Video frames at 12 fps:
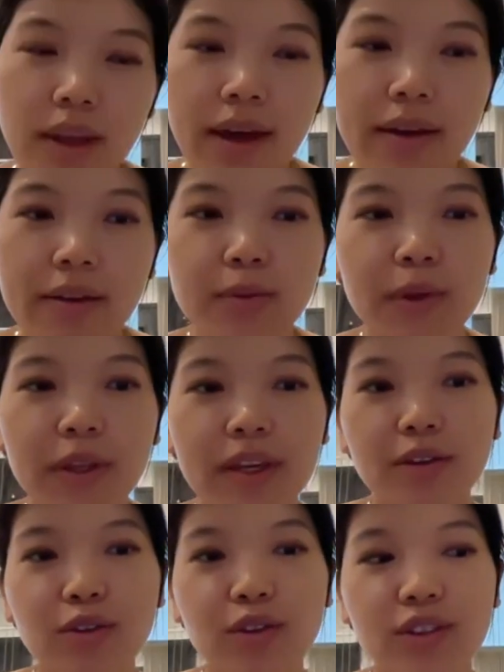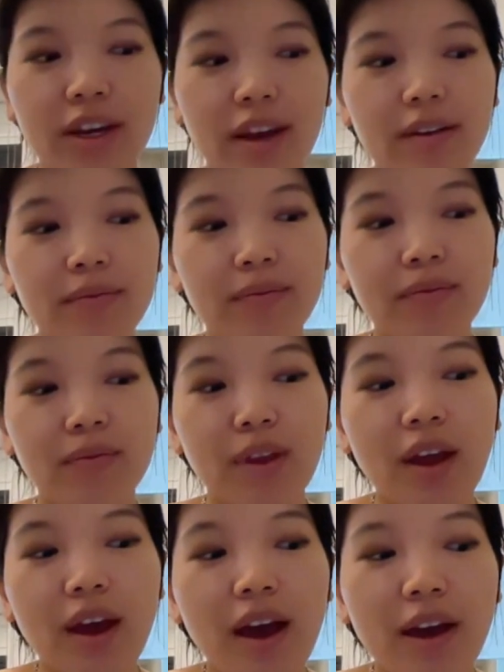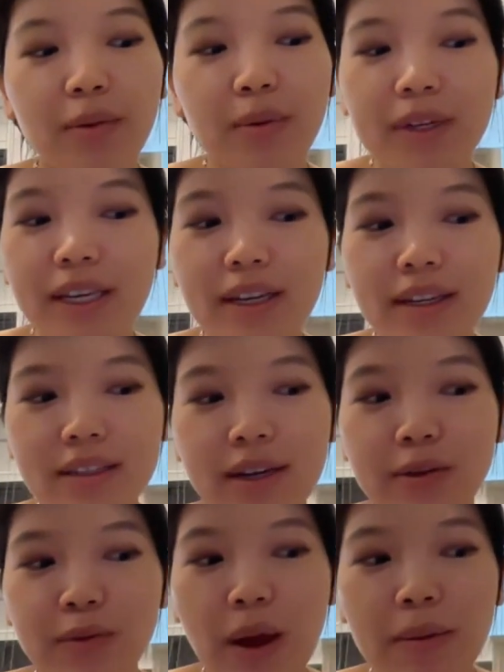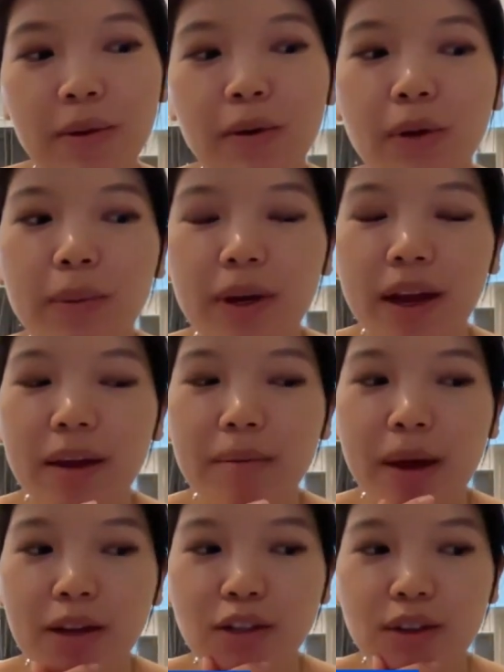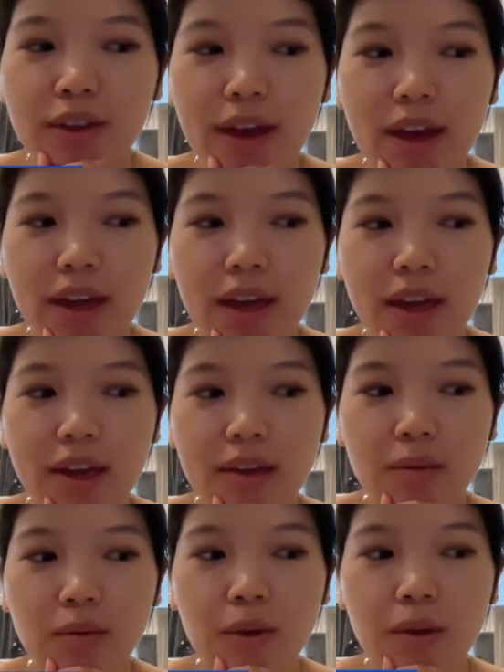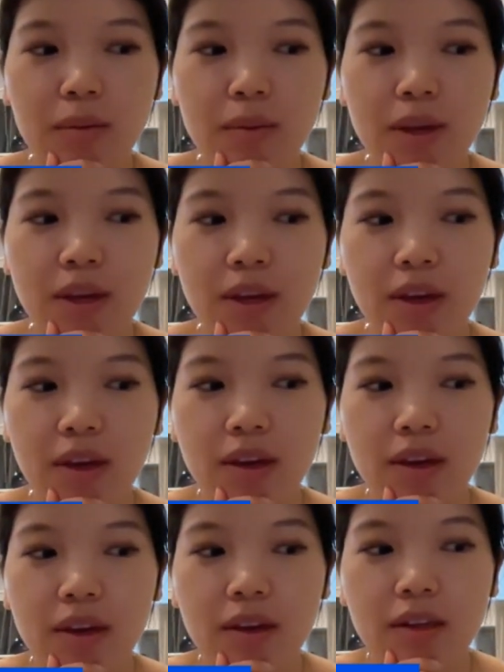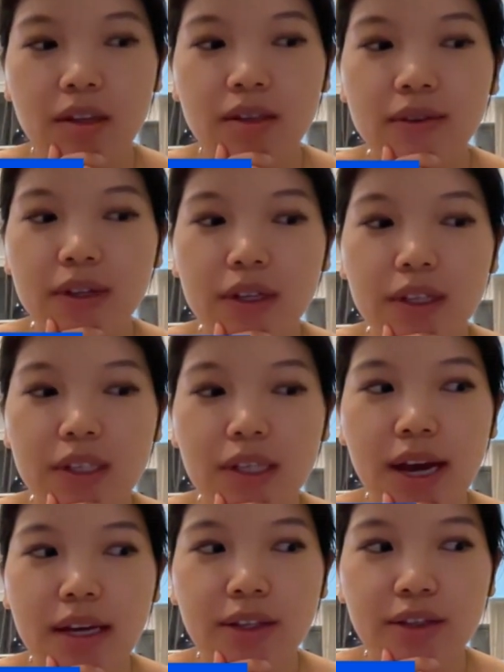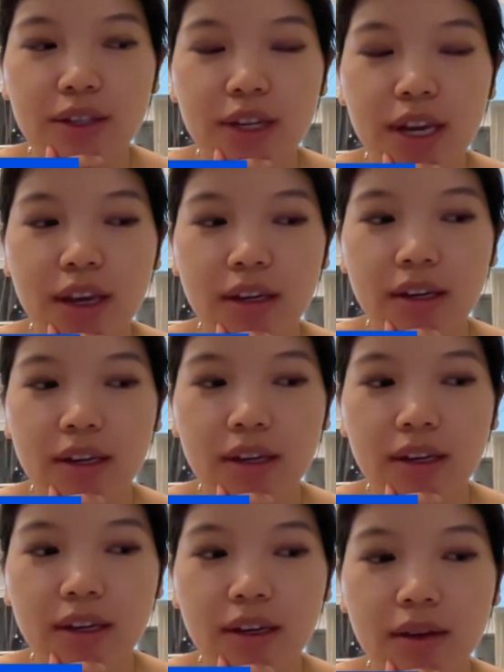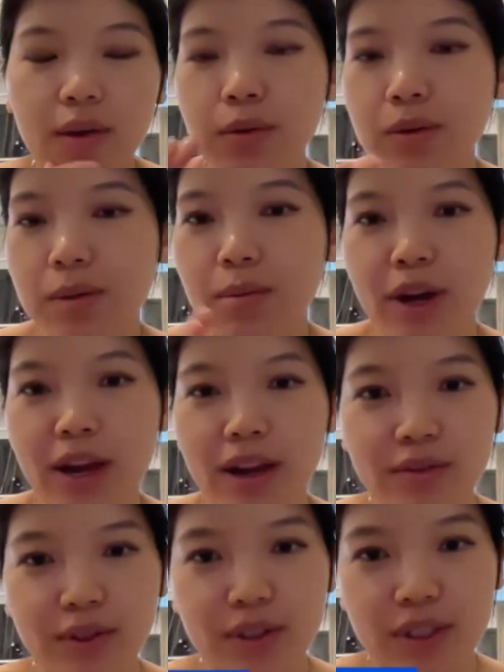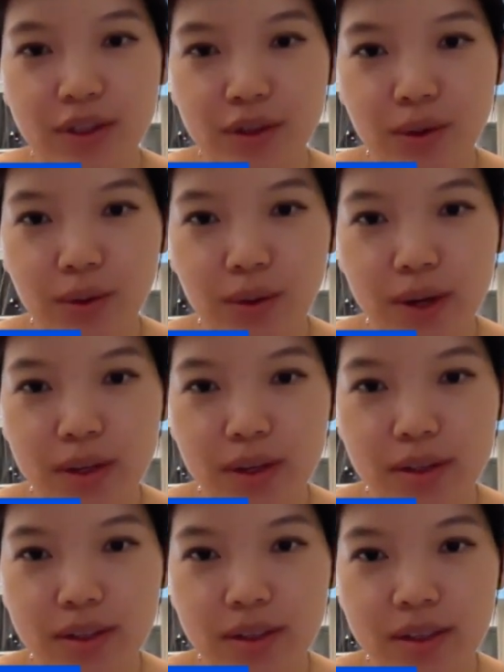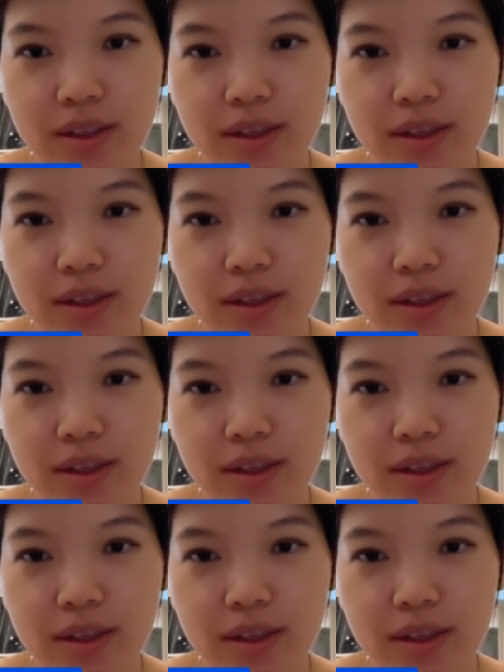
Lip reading: Yeah, that's really interesting. I don't want to take us down a rabbit hole, but I imagine that it will be difficult to ascertain who's a brand versus who is